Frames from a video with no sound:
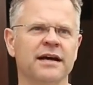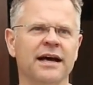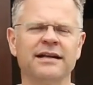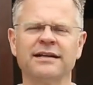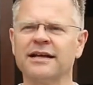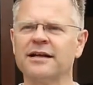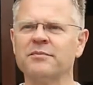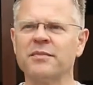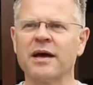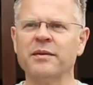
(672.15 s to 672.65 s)

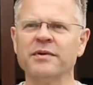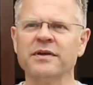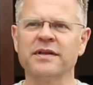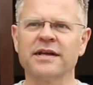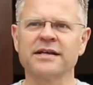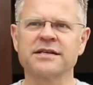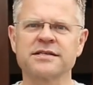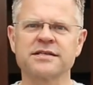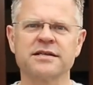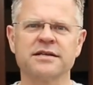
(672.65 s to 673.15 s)
And maybe
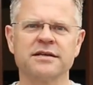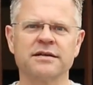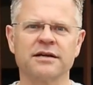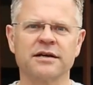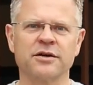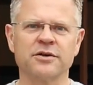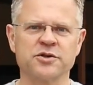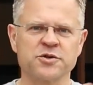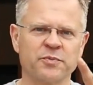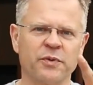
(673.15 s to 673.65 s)
that's
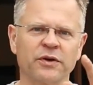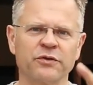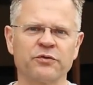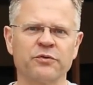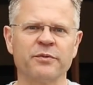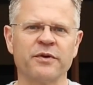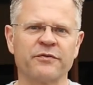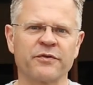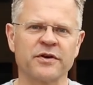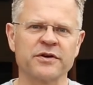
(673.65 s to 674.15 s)
a good spot
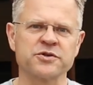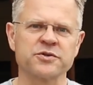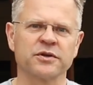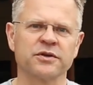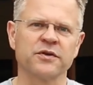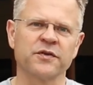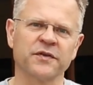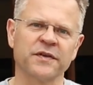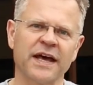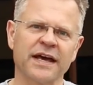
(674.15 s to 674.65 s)
for me, Francois,
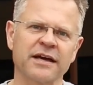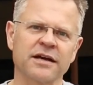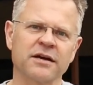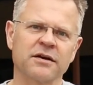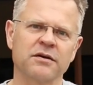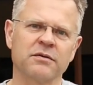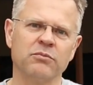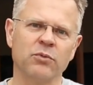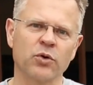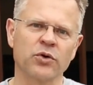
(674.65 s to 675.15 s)
to thank
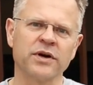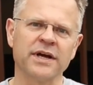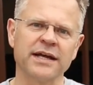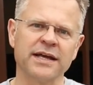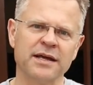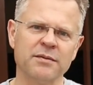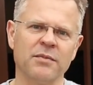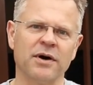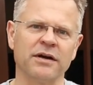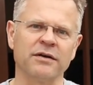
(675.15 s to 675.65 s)

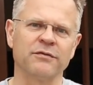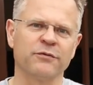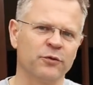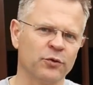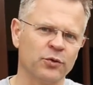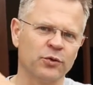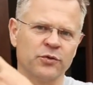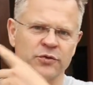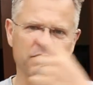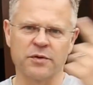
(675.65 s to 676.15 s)
Morne Himan
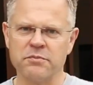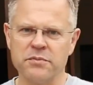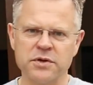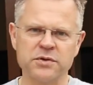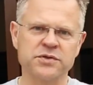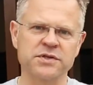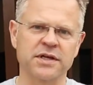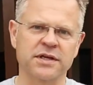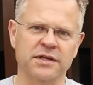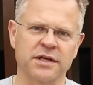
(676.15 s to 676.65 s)
for the
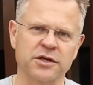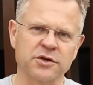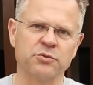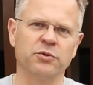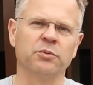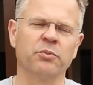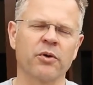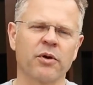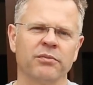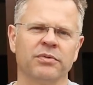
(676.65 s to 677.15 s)
music that you
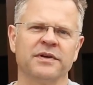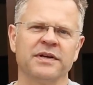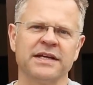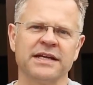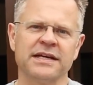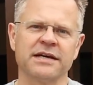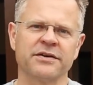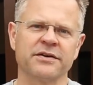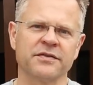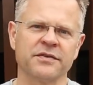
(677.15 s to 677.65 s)
will probably
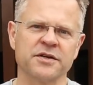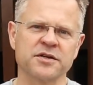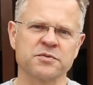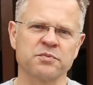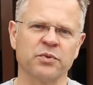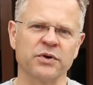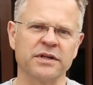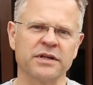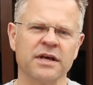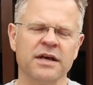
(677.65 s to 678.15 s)
hear at this
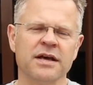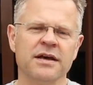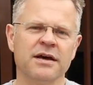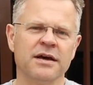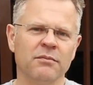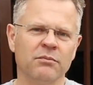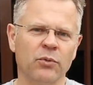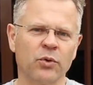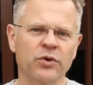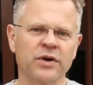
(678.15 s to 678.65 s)
point.
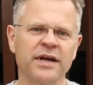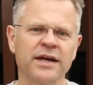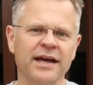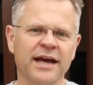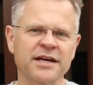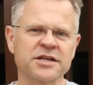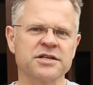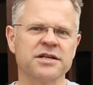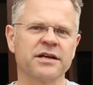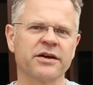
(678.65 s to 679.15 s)
Morne
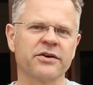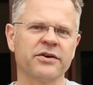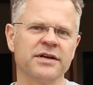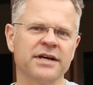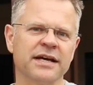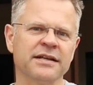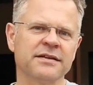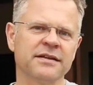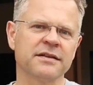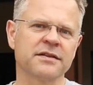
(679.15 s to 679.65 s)
actually
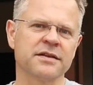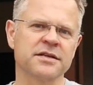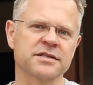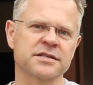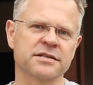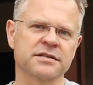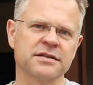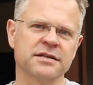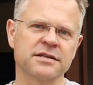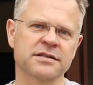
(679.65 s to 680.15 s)
created
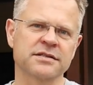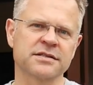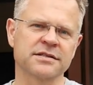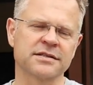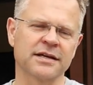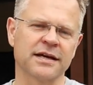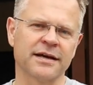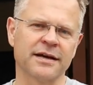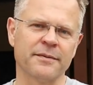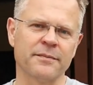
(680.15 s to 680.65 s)
this
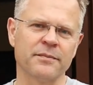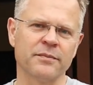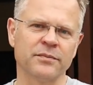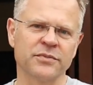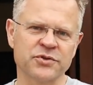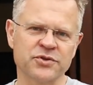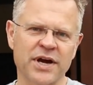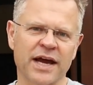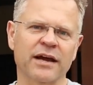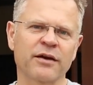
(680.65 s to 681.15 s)

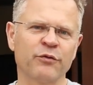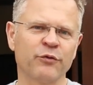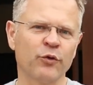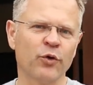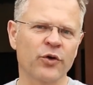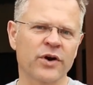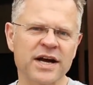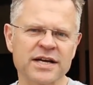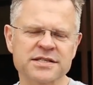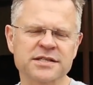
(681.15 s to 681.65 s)
track
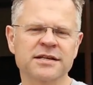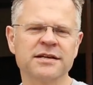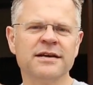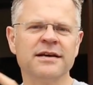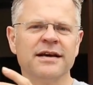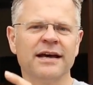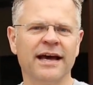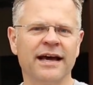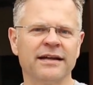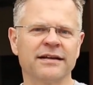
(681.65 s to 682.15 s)
for us
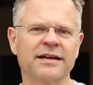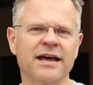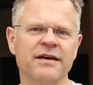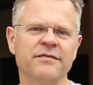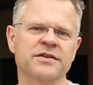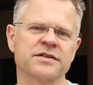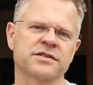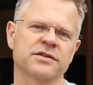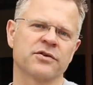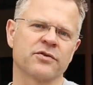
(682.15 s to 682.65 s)
and
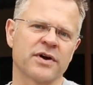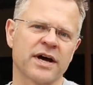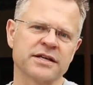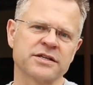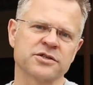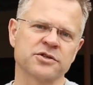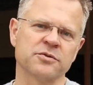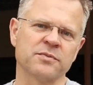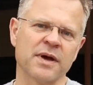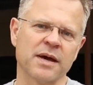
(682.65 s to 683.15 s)
gave us the
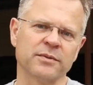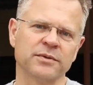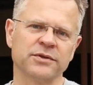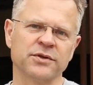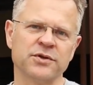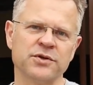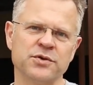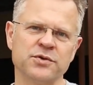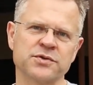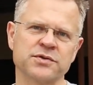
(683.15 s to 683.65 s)
rights to be able
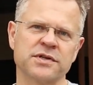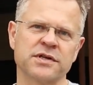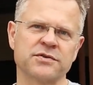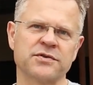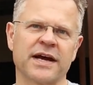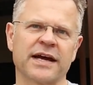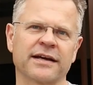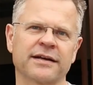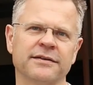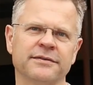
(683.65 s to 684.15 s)
to use the
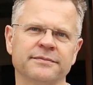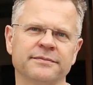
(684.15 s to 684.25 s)
track.